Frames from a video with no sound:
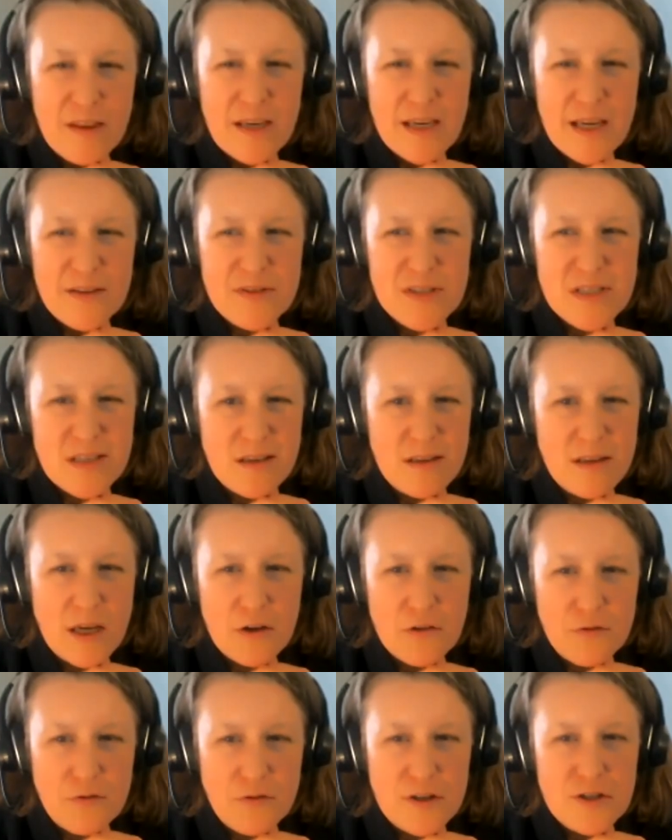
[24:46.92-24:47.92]
like I've seen
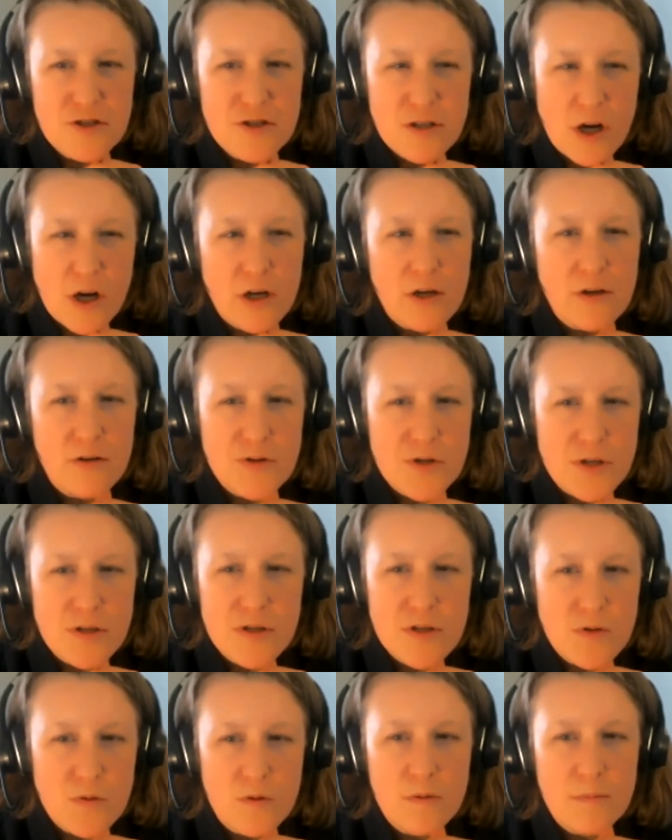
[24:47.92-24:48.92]
like fish tacos
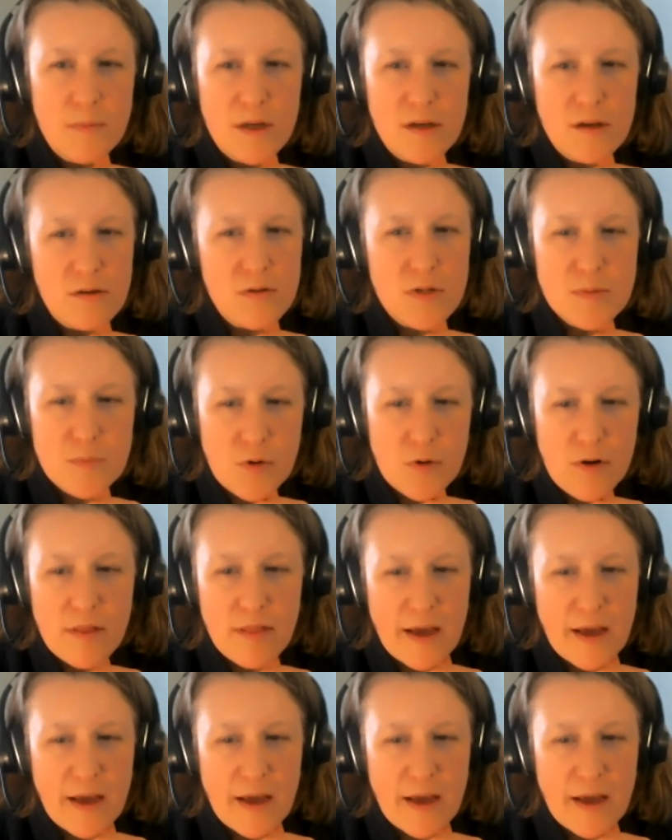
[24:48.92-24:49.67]
on school menus more,